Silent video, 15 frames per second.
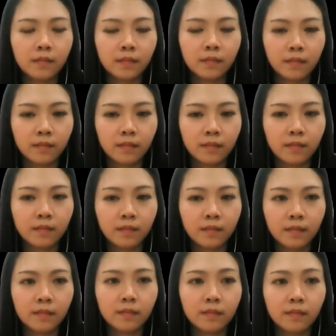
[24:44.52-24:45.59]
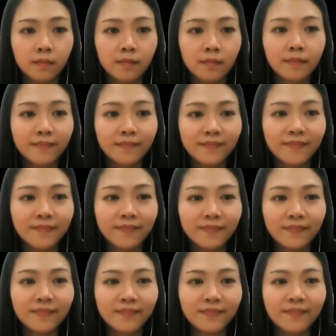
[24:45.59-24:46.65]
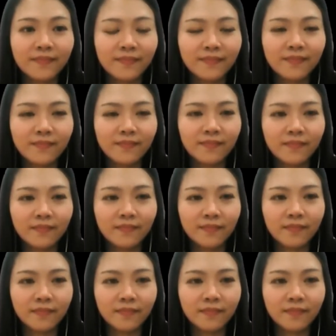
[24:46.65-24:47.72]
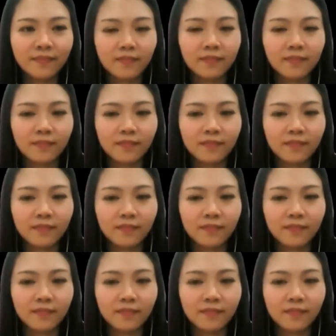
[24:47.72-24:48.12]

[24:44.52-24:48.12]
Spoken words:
(silent)